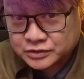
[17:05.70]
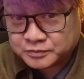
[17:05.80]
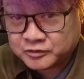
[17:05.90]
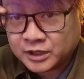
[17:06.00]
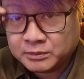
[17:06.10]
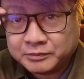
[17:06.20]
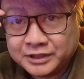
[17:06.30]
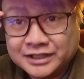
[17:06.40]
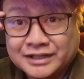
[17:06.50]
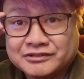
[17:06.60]
problem
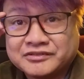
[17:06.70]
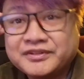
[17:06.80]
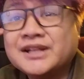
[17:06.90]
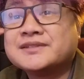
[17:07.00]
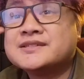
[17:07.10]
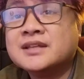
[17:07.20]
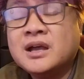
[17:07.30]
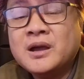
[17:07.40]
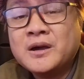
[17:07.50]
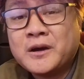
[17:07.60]
in our field.
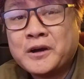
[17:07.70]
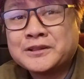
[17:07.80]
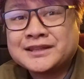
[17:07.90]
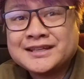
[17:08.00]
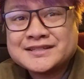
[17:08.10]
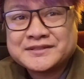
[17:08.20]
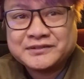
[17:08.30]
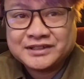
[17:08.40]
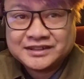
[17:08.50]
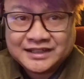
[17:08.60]
All thanks to
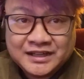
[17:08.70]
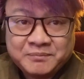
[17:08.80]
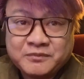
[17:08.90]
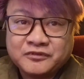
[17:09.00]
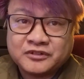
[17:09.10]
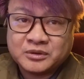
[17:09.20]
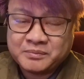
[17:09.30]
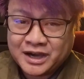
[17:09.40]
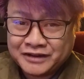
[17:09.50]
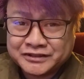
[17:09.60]
a tip from
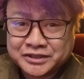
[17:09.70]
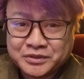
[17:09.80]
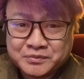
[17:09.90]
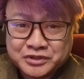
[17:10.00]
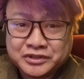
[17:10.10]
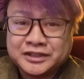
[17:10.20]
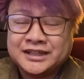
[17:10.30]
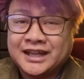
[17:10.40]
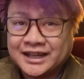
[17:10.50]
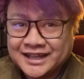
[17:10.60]
our community.
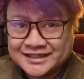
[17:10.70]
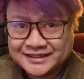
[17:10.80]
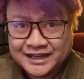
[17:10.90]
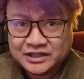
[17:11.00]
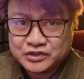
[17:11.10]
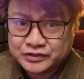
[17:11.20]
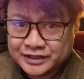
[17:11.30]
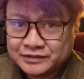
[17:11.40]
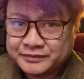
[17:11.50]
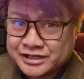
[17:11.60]
Again, thank you,
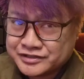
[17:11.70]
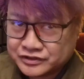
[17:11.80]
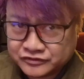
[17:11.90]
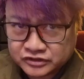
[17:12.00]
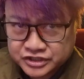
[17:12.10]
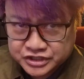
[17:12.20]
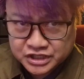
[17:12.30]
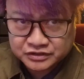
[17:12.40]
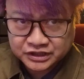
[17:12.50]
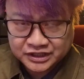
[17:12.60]
Telemancer, for
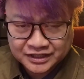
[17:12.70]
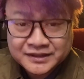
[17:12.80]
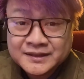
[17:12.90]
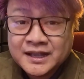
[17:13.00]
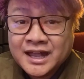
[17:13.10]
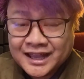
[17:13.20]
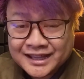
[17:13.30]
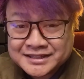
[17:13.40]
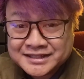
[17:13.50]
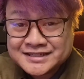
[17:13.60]
sharing it.
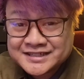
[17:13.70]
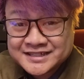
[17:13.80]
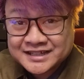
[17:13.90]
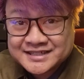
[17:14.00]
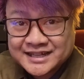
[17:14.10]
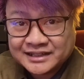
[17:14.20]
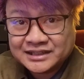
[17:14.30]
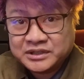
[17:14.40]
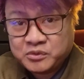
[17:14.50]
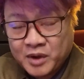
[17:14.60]
And this is
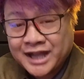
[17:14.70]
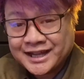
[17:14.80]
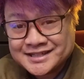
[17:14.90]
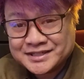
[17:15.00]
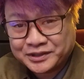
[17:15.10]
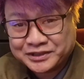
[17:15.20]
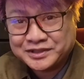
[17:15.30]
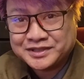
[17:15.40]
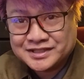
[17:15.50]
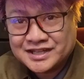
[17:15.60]
exactly why I started
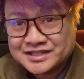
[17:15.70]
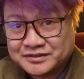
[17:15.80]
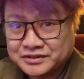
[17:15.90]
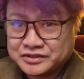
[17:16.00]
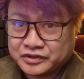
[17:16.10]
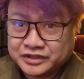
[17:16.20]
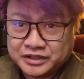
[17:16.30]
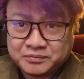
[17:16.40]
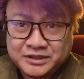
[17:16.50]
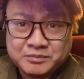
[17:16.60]
the Discord, to connect
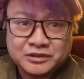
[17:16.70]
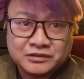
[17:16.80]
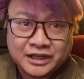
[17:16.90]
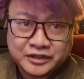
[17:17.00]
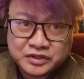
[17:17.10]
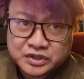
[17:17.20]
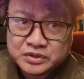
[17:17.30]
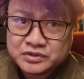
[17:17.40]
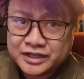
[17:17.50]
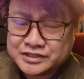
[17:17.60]
people like
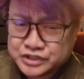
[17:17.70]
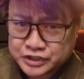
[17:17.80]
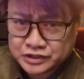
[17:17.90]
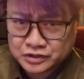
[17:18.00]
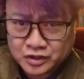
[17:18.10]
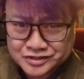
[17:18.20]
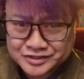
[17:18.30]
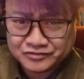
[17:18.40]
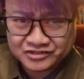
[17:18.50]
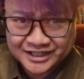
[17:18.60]
you and share awesome
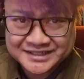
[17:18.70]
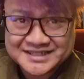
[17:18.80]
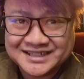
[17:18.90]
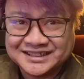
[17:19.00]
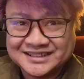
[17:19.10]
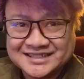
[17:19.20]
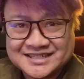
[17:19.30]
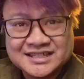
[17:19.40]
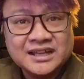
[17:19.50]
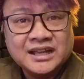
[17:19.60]
finds like this.
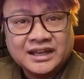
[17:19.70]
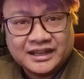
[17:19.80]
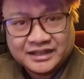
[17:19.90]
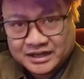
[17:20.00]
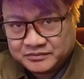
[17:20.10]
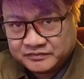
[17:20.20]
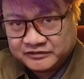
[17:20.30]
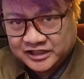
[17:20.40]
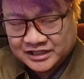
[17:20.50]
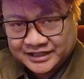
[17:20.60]
And I'm
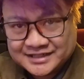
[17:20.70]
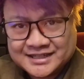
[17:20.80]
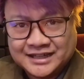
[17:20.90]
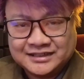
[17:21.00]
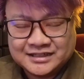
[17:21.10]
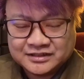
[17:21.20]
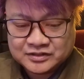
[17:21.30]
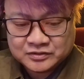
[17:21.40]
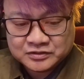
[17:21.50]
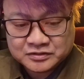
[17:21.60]
really excited
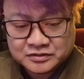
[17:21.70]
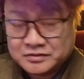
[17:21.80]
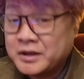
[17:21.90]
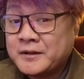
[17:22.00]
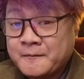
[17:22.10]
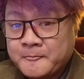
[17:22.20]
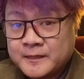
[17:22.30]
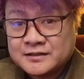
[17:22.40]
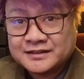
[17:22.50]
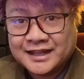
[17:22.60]
to
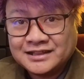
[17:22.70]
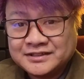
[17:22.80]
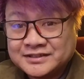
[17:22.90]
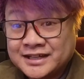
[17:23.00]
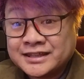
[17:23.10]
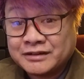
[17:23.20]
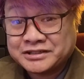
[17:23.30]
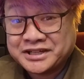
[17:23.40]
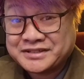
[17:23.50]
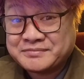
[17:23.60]
tell you that our
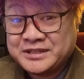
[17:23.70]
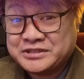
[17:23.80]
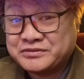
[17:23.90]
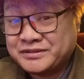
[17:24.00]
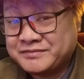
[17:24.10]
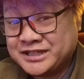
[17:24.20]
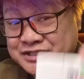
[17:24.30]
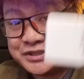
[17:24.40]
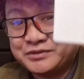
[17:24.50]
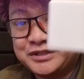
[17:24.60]
next video will be
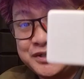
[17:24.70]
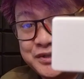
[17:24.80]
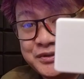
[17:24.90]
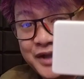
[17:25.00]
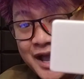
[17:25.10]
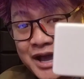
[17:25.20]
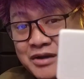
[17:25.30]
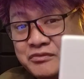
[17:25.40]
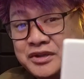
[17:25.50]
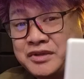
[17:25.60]
showing you how
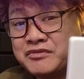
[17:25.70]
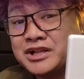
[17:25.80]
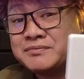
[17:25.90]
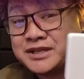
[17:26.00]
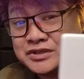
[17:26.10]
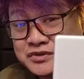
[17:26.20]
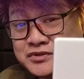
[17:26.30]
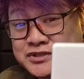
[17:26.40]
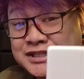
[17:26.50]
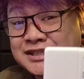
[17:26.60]
we will be
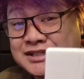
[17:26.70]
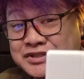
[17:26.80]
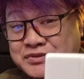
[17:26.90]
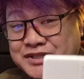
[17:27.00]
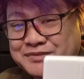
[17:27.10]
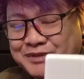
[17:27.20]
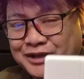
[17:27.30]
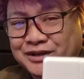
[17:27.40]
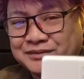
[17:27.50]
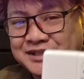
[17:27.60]
using the U S B
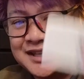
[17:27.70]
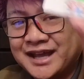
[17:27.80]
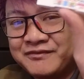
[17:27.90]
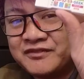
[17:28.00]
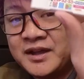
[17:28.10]
Army knife